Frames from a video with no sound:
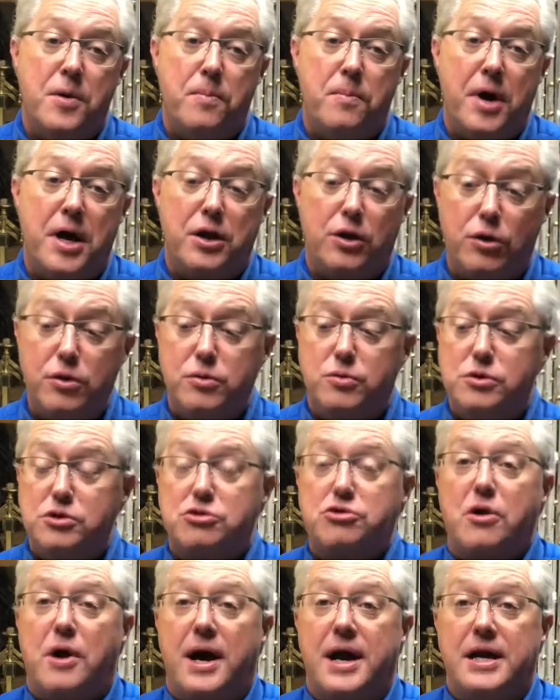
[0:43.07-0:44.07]
but Luke was
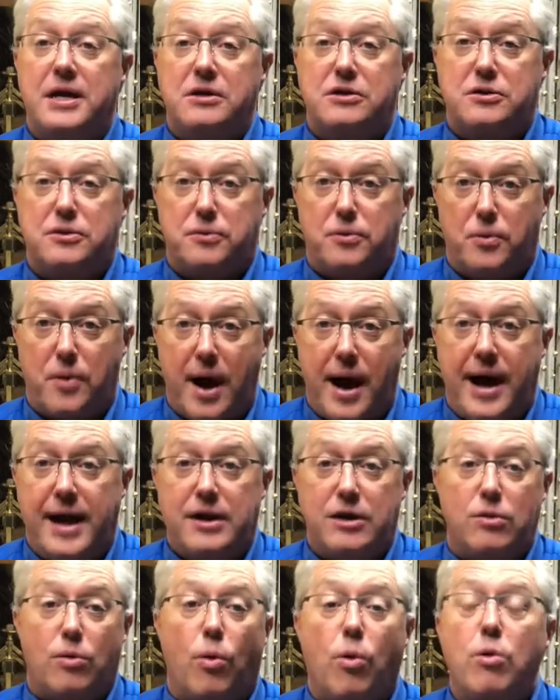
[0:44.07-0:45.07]
trying to write
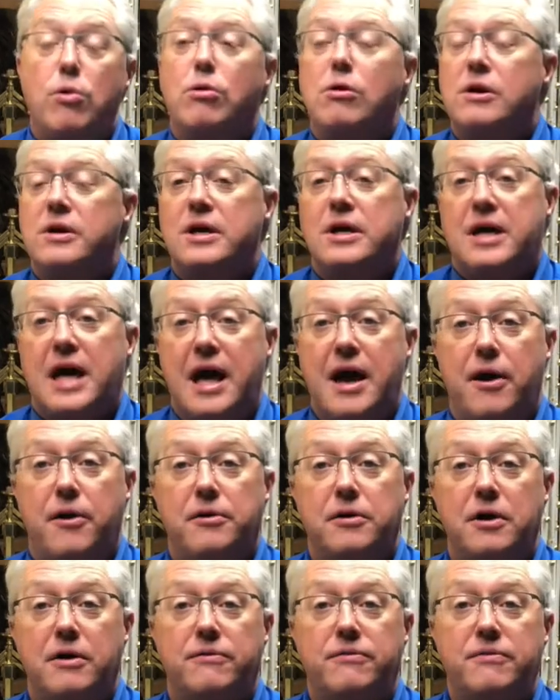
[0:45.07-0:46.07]
an orderly
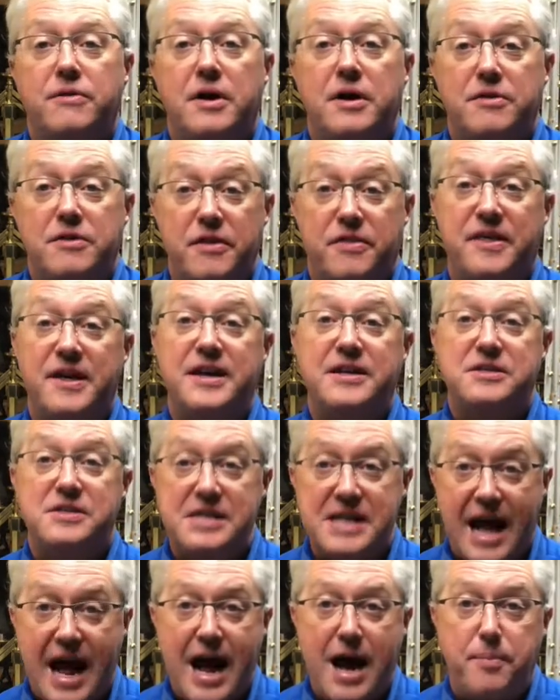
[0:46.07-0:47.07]
account of the things
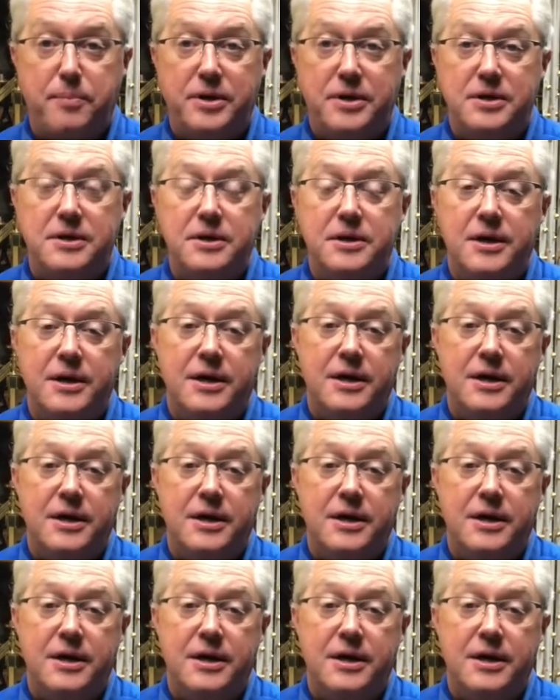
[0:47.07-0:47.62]
that happened